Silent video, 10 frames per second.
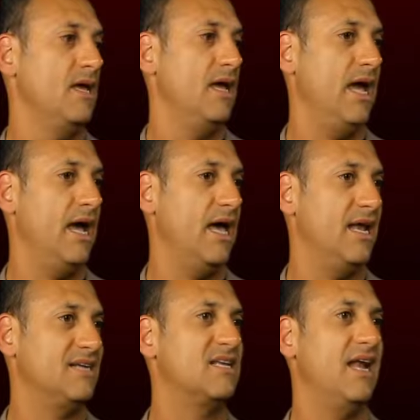
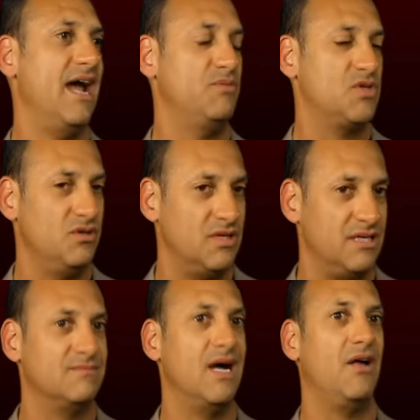And I said, absolutely,
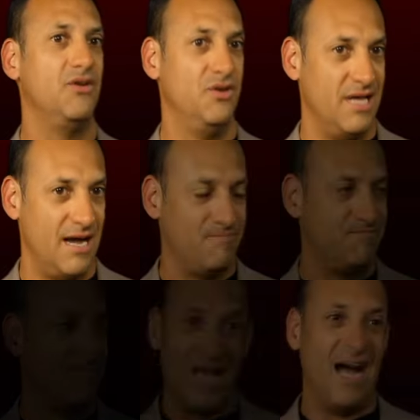I'll do that.
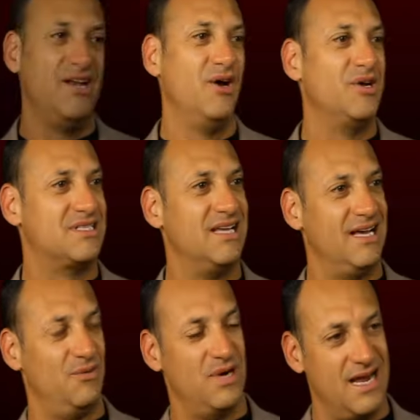I noticed
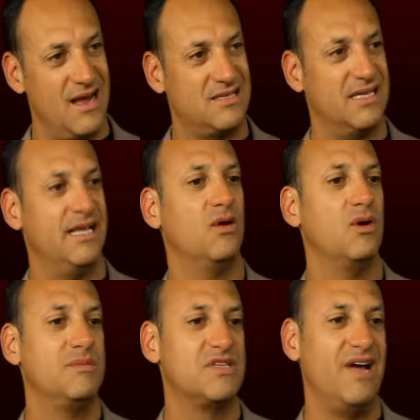that when I got to Keller
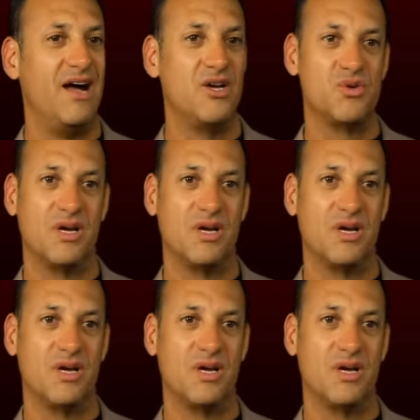Williams, the values were